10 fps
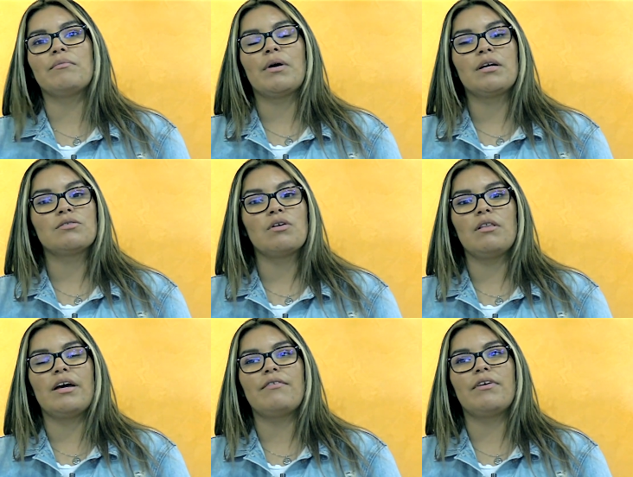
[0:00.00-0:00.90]
my adult
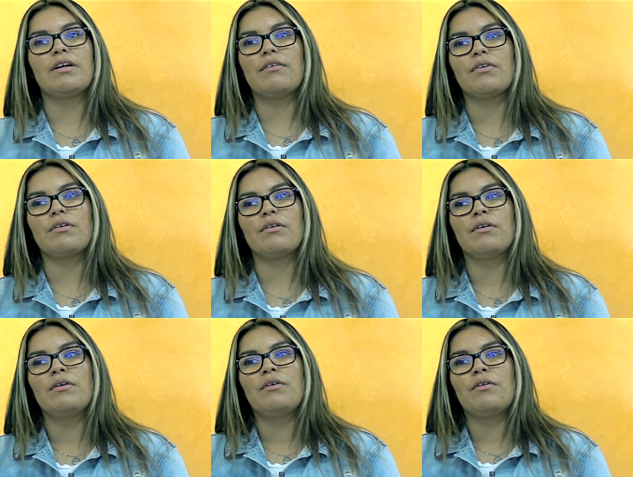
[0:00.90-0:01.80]
life. I never
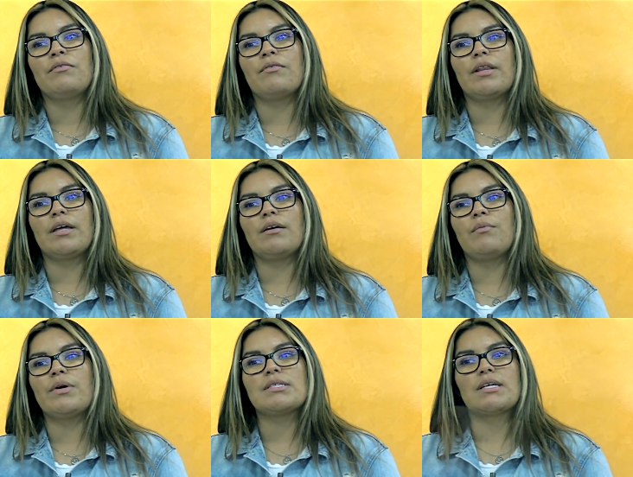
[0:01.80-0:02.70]
really was